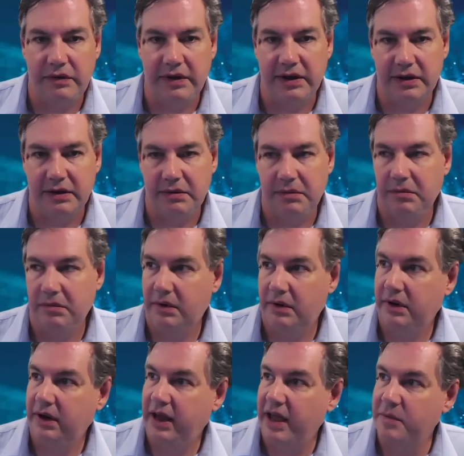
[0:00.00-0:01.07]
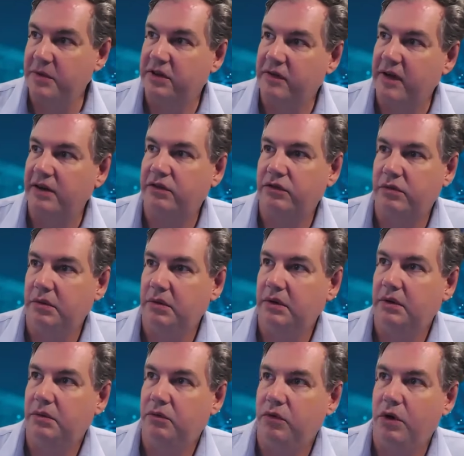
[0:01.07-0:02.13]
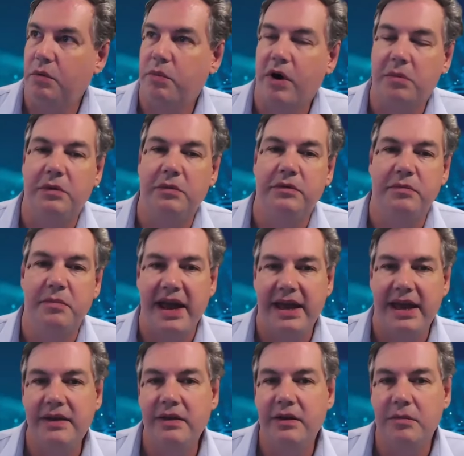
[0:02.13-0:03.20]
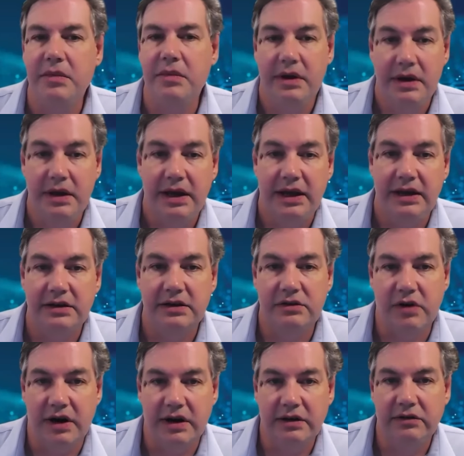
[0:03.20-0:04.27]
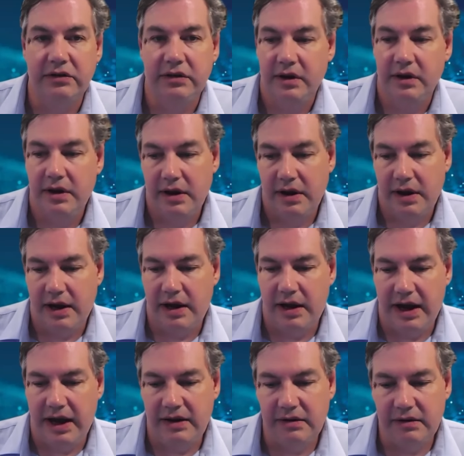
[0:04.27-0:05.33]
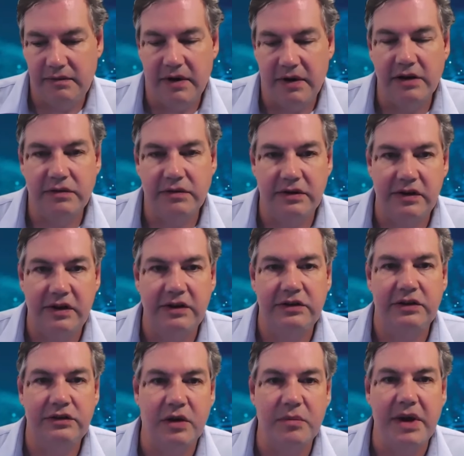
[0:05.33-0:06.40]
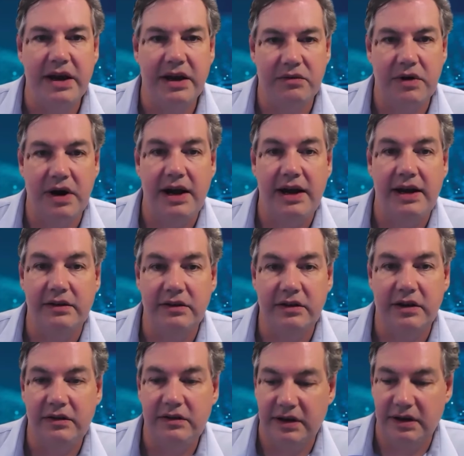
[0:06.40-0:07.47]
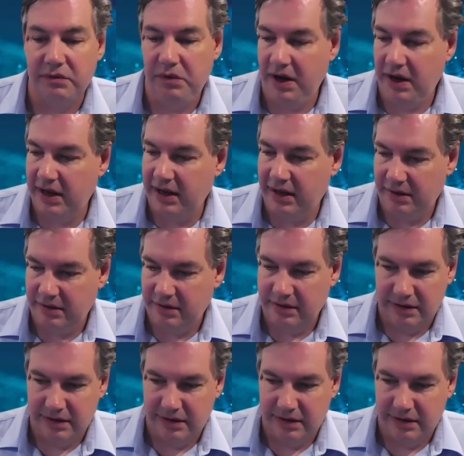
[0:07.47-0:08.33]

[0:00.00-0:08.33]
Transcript: the chemists have had real problems making them into drugs, and vice versa. There's just not many around. So it's a really